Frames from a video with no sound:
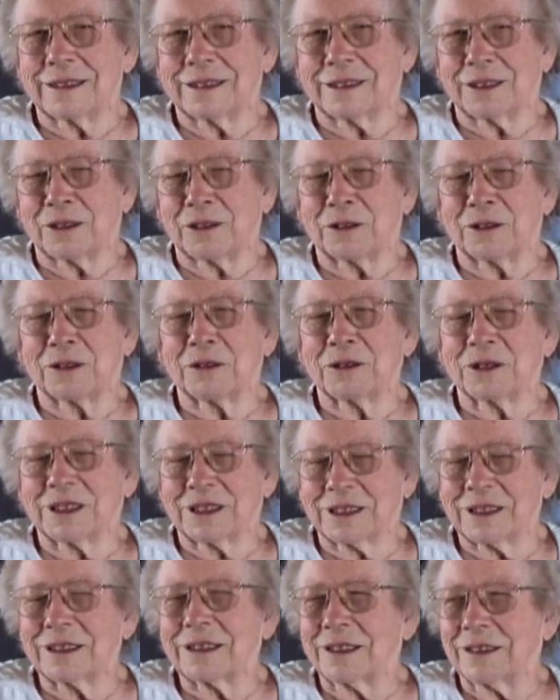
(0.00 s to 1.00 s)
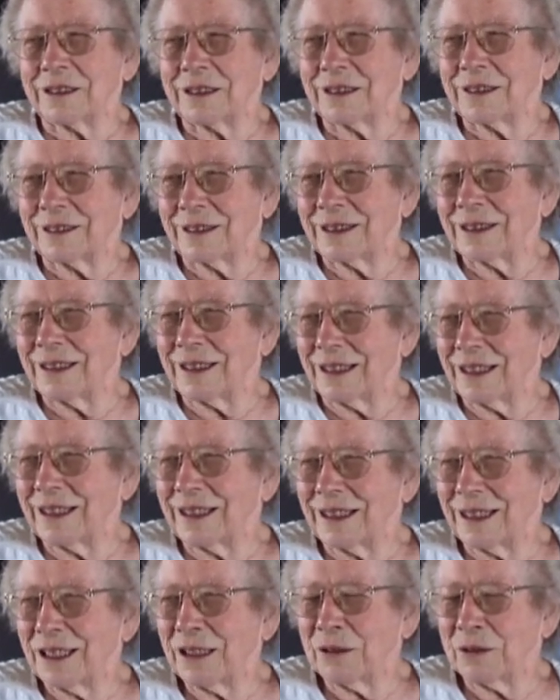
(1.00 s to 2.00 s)
So it was
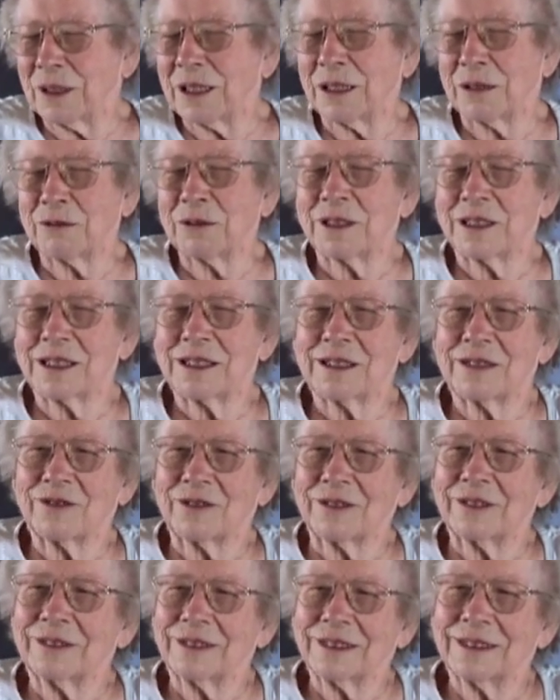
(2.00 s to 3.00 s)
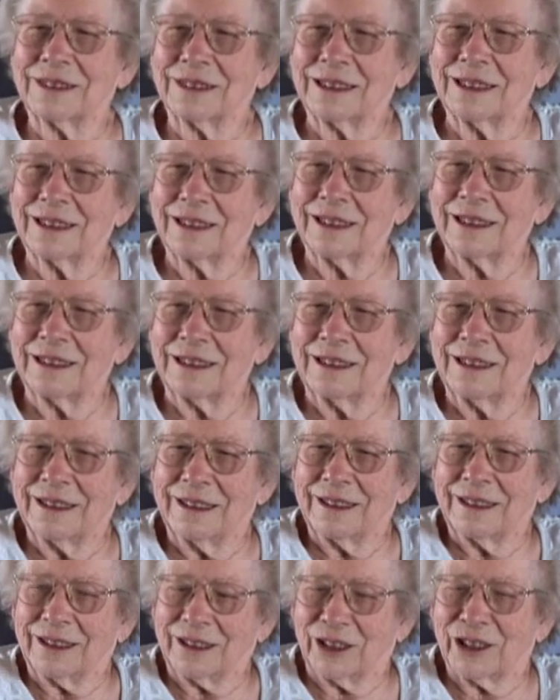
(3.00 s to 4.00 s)
it it was
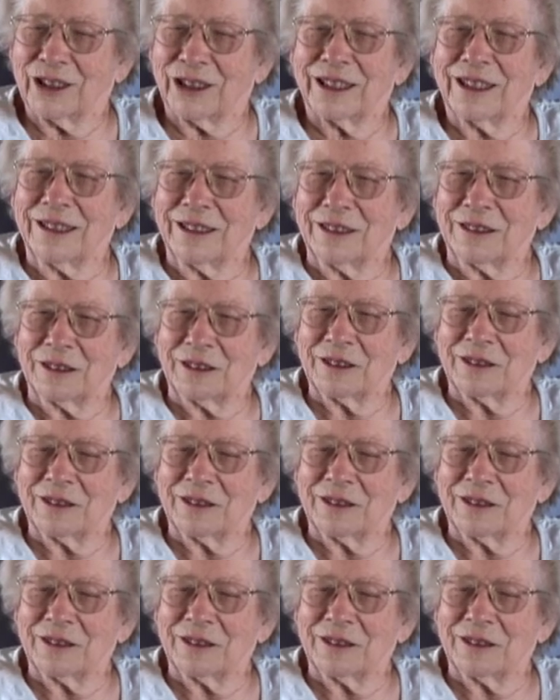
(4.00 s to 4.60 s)
good.